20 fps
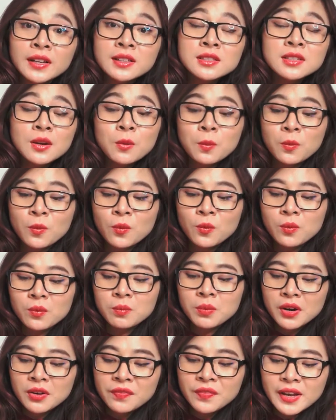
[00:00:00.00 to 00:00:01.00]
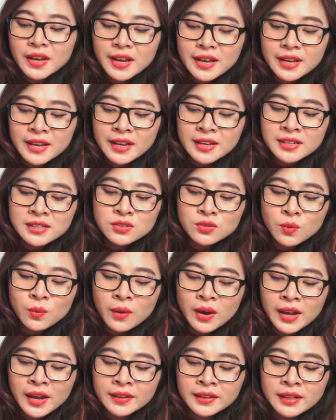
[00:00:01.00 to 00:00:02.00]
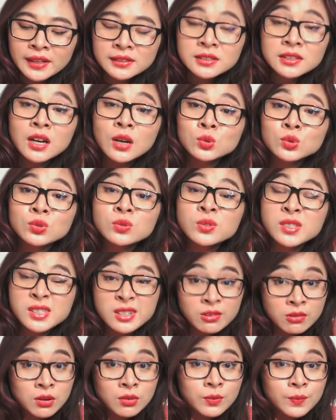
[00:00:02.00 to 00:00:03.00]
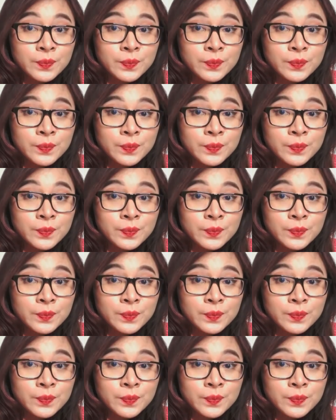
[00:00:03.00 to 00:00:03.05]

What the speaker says: So perfect is when it goes to 0.